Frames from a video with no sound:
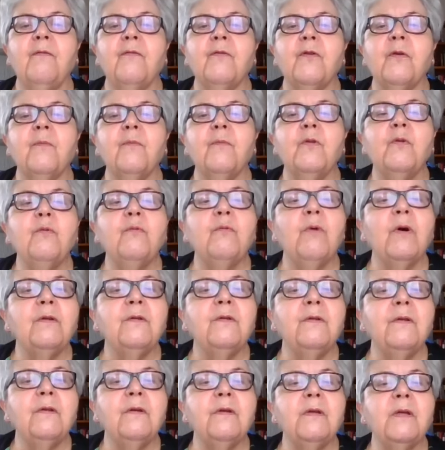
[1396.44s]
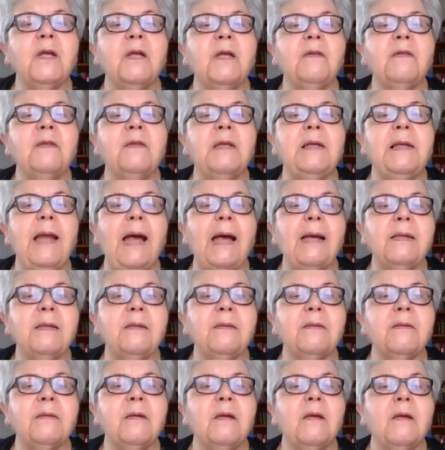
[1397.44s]
from the wonder and
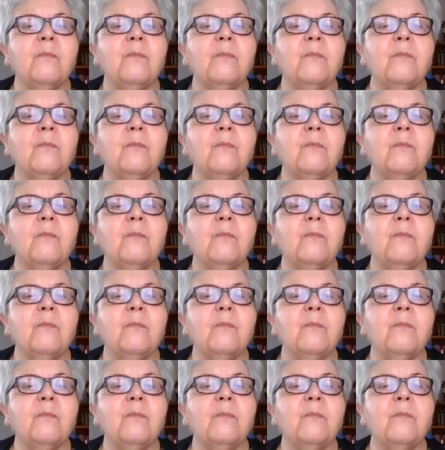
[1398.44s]
delight